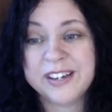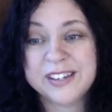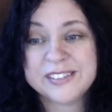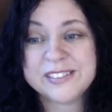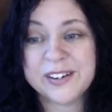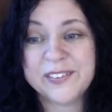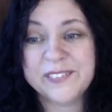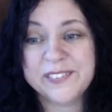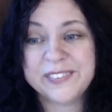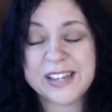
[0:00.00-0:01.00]

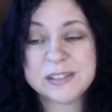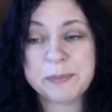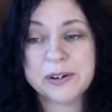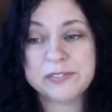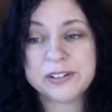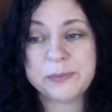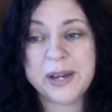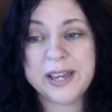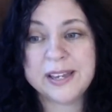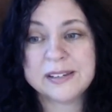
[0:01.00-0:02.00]
So that's a perfect
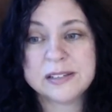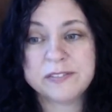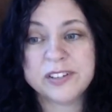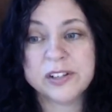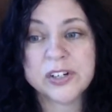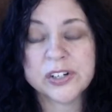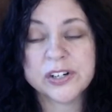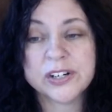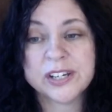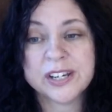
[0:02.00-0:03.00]
way to feel
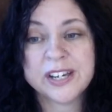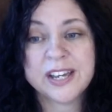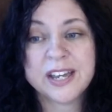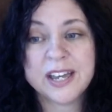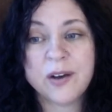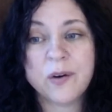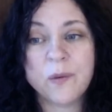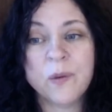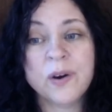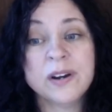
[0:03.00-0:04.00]
heard.
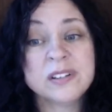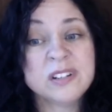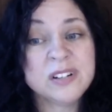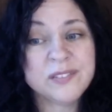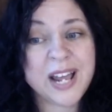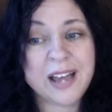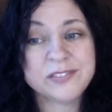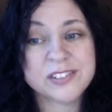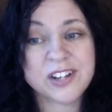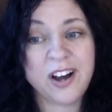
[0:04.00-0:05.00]
Or you don't even
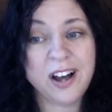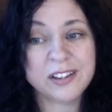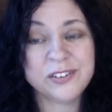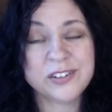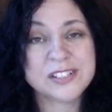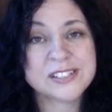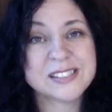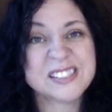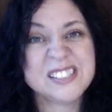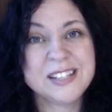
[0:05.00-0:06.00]
have to talk. You can just
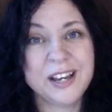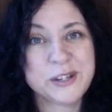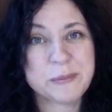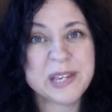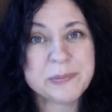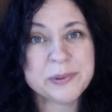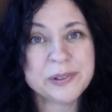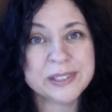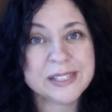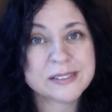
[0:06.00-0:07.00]
listen to other
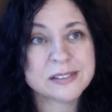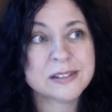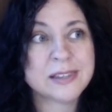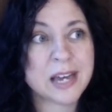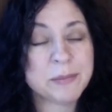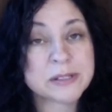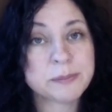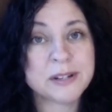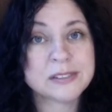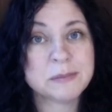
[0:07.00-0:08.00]
people, listen to them
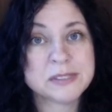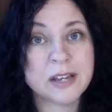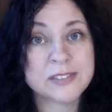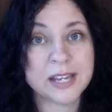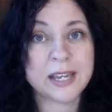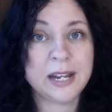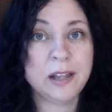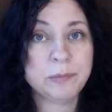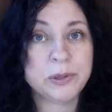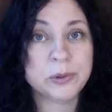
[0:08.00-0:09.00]
express themselves. That can
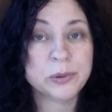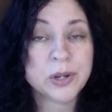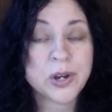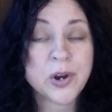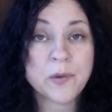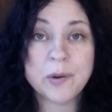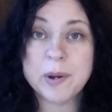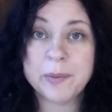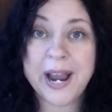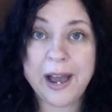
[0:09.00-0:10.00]
help you
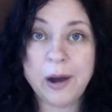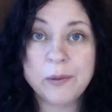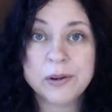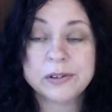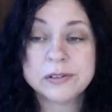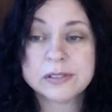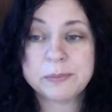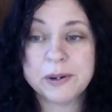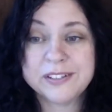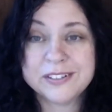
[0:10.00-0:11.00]
remember how to
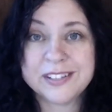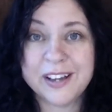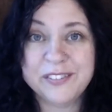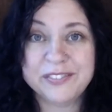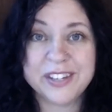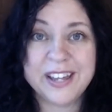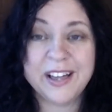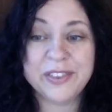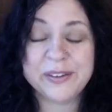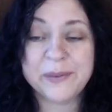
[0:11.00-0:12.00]
express yourself in a
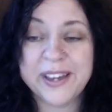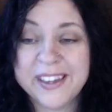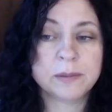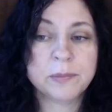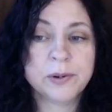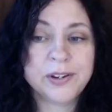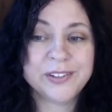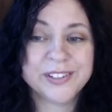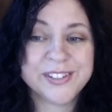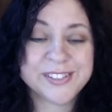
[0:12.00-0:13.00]
healthy way. The more
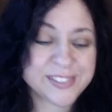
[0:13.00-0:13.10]
you learn to